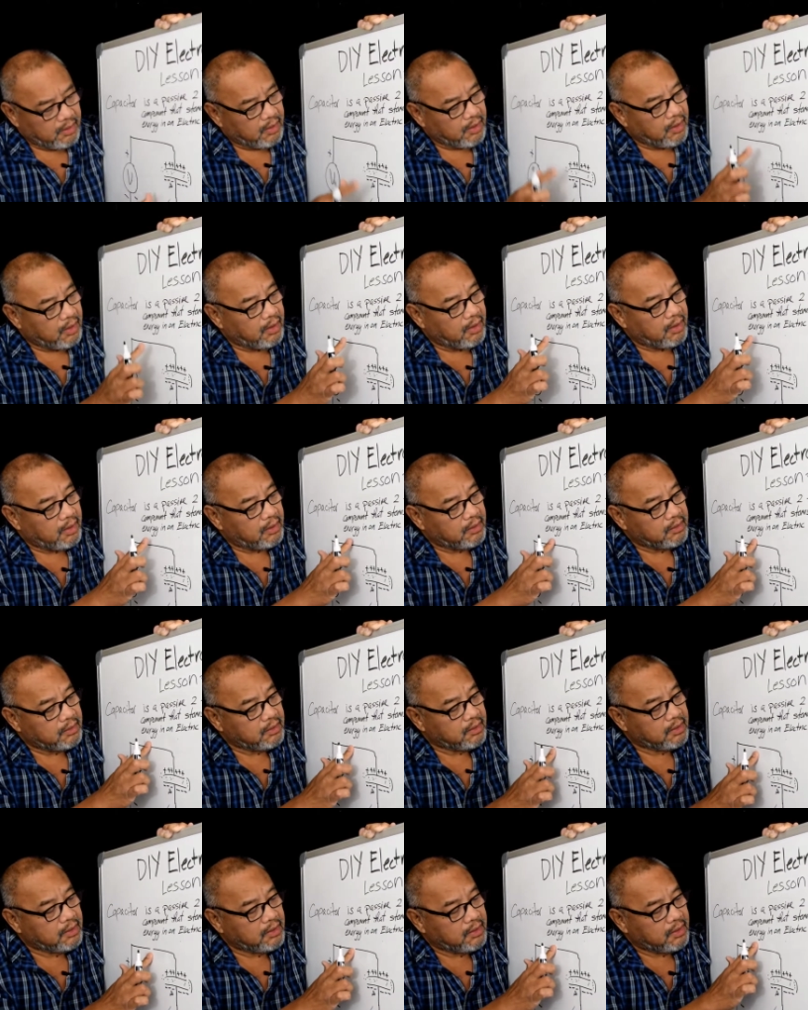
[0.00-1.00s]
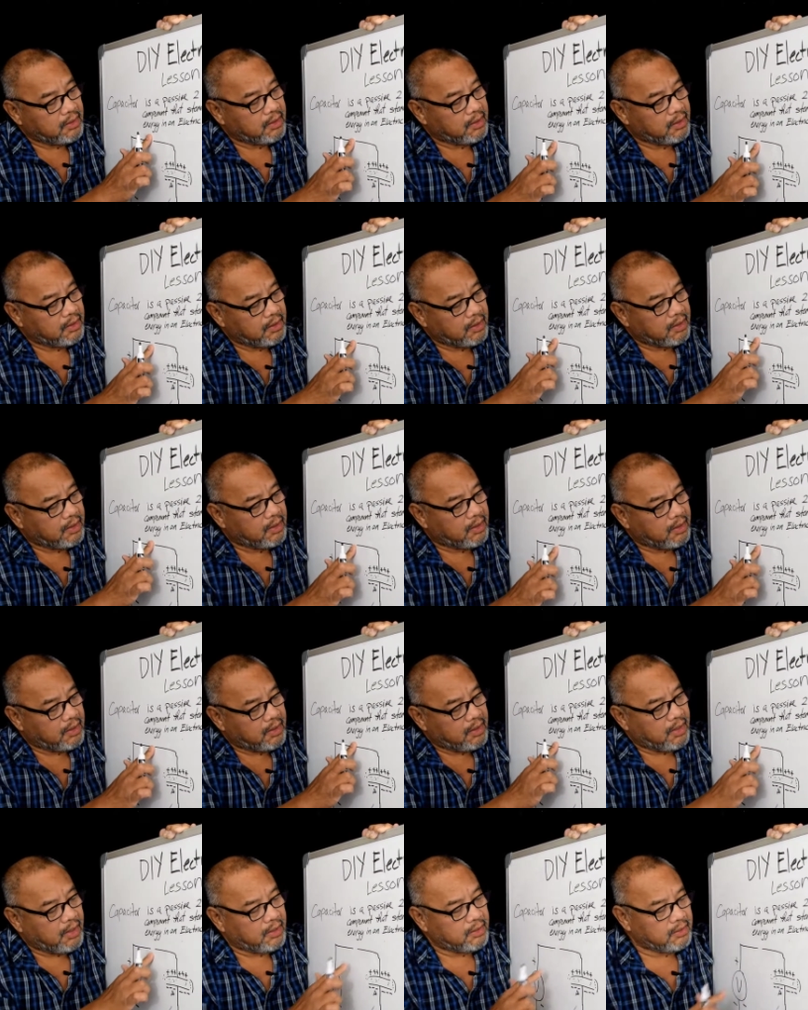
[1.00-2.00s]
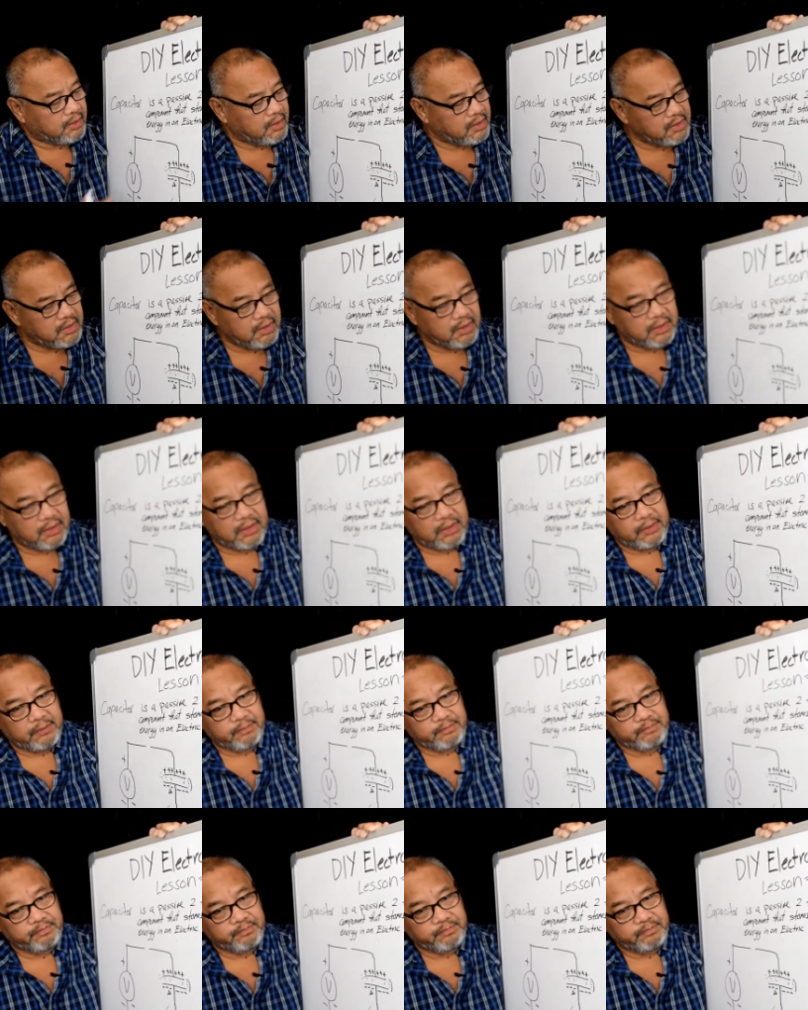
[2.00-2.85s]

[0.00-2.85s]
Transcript: cut the circuit,